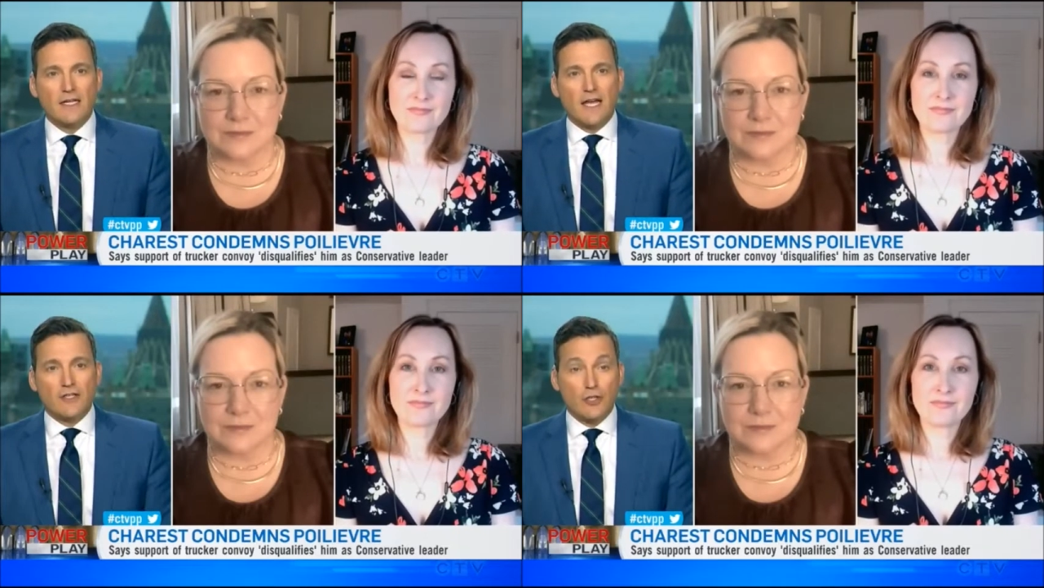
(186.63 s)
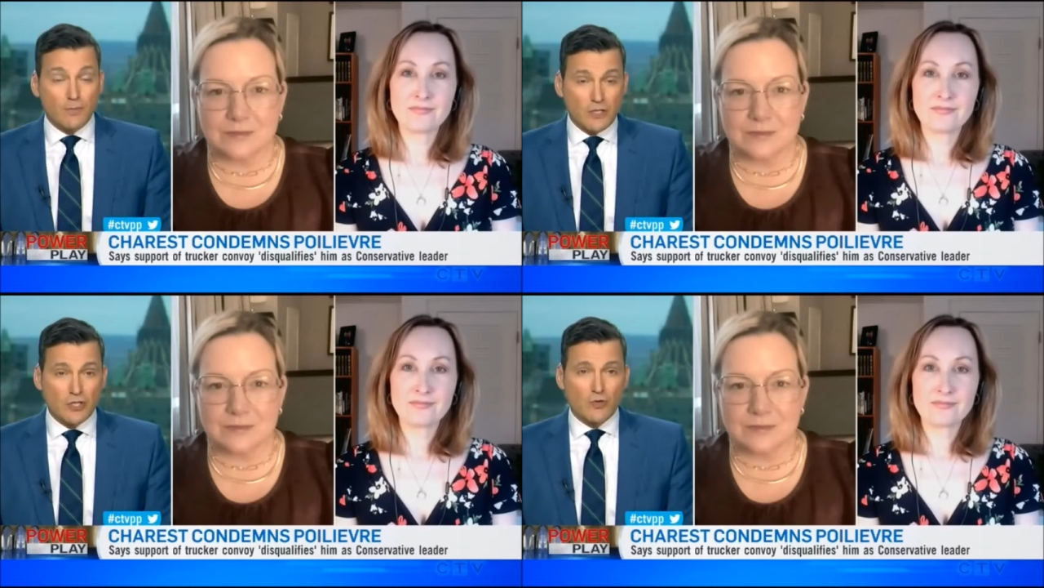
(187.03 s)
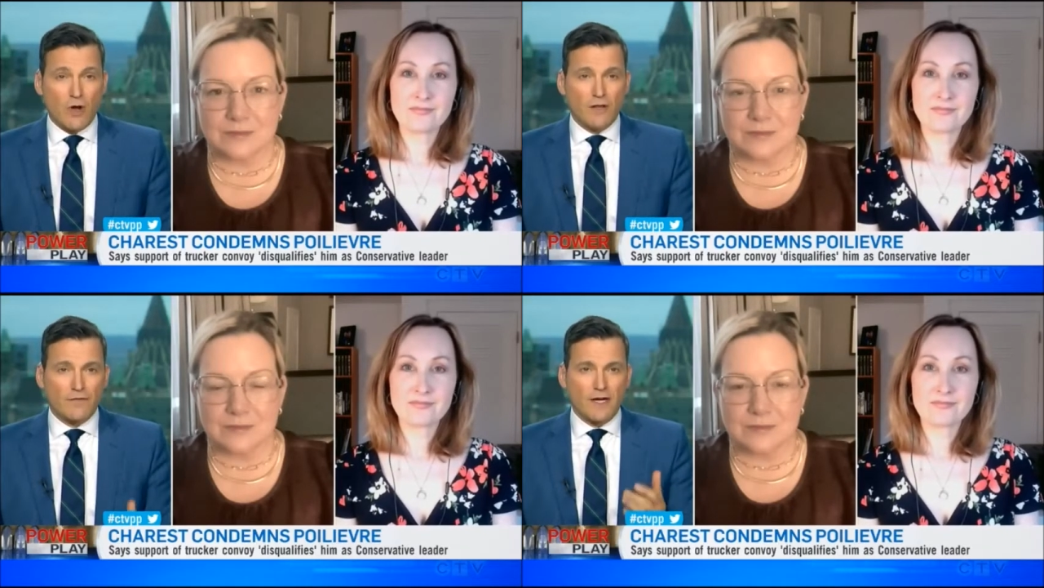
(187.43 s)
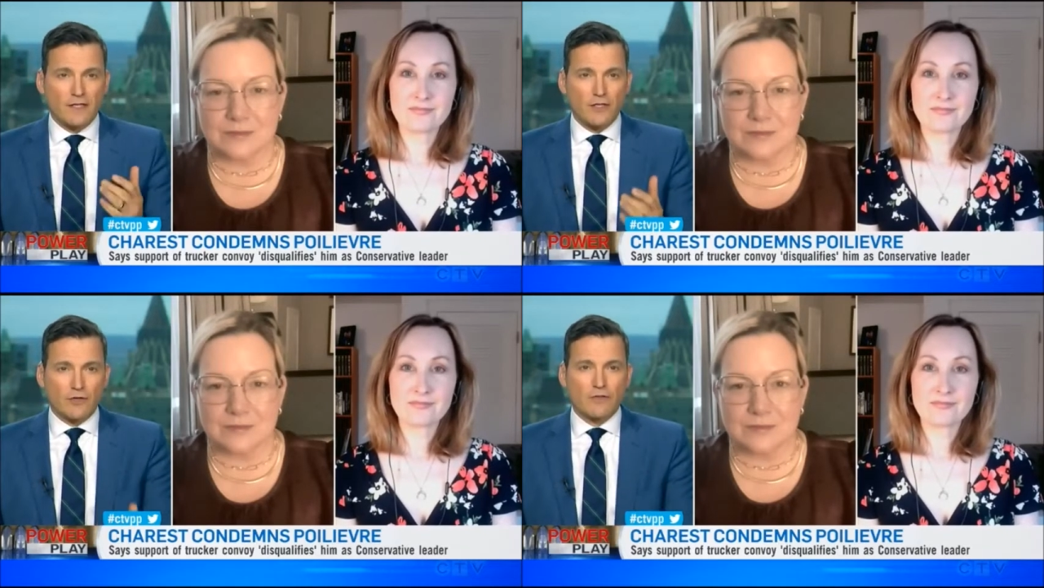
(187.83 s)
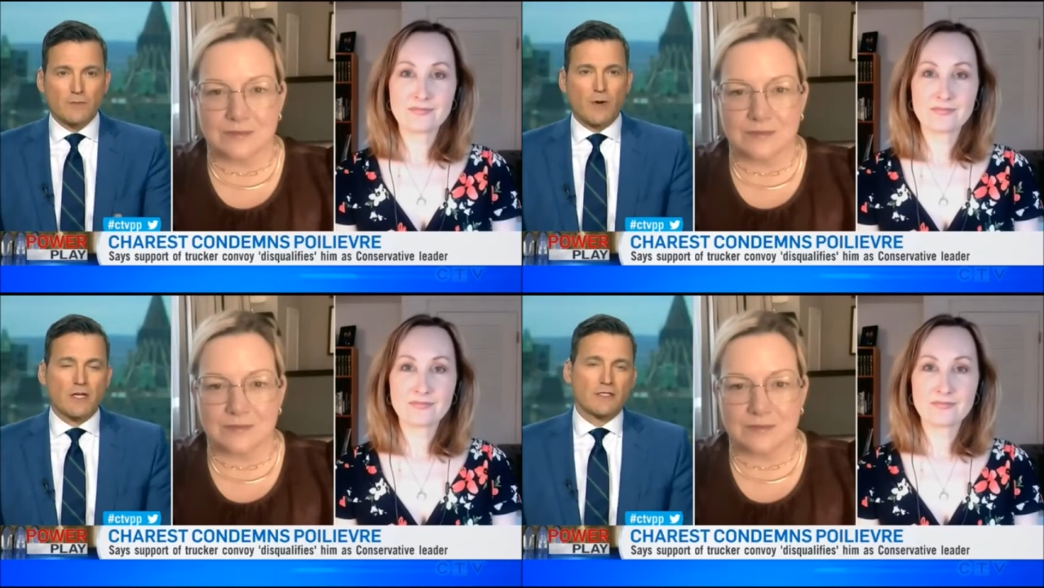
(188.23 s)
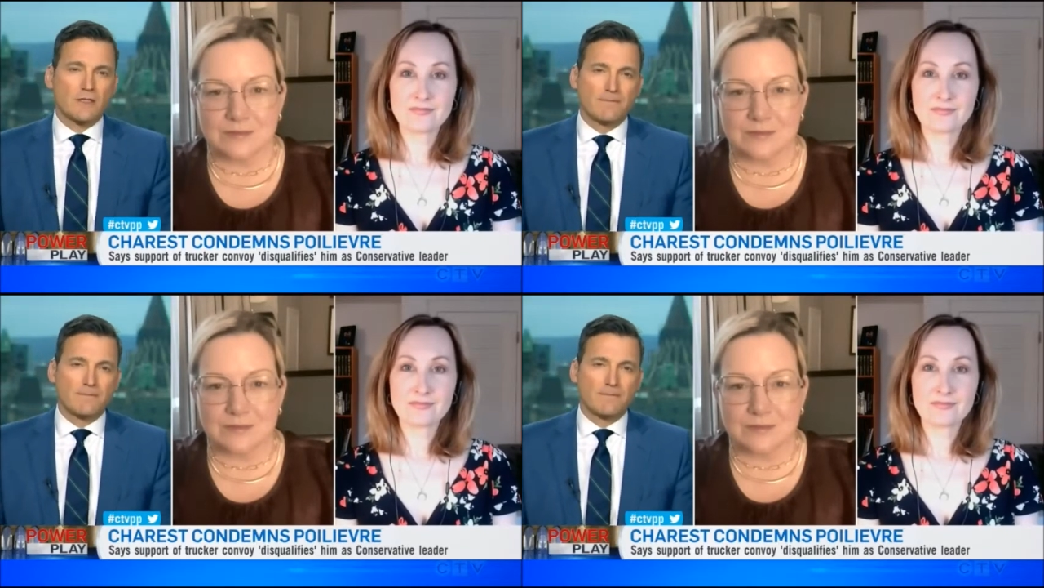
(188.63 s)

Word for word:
Speaker 1: and should be disqualified. Your response?